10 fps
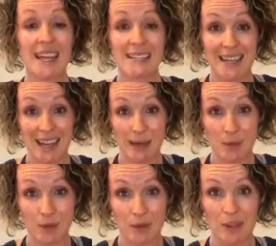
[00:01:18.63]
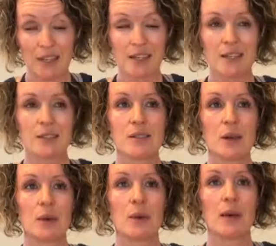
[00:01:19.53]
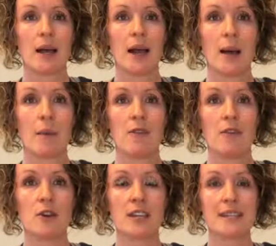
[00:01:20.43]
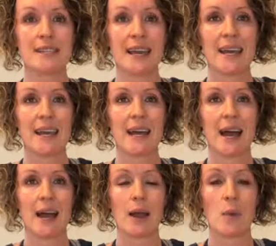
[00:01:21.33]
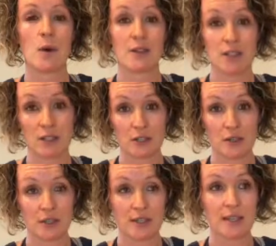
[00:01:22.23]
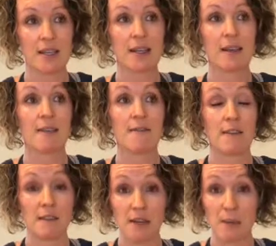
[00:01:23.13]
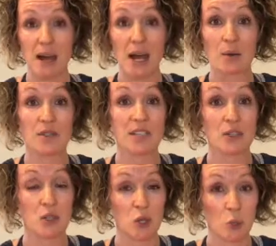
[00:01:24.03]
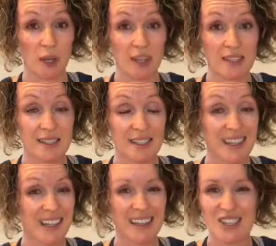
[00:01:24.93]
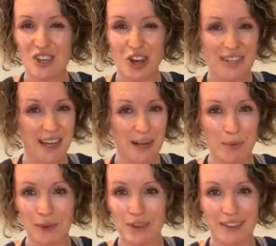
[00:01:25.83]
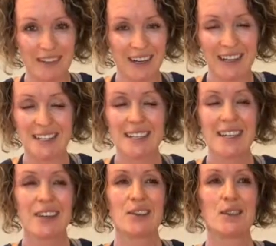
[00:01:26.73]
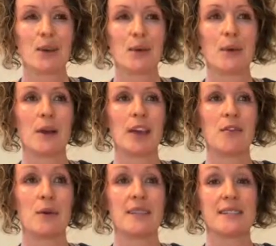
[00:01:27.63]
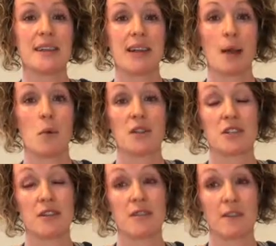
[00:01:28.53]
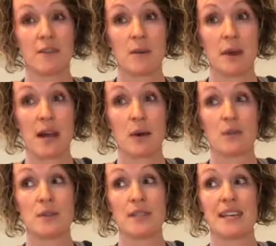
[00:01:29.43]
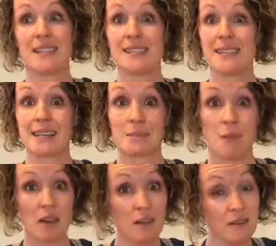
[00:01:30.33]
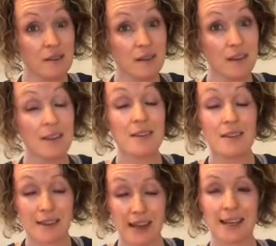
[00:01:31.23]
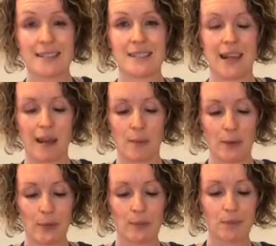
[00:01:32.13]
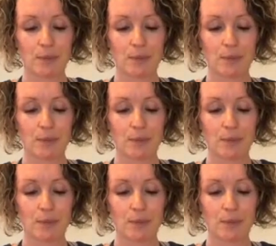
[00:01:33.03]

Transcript: Attainable. So if you're going to say, I want to lose 50 pounds in 2 weeks, it's not attainable, right? So if you were to say, I want to lose 50 pounds in 6 months, that is attainable.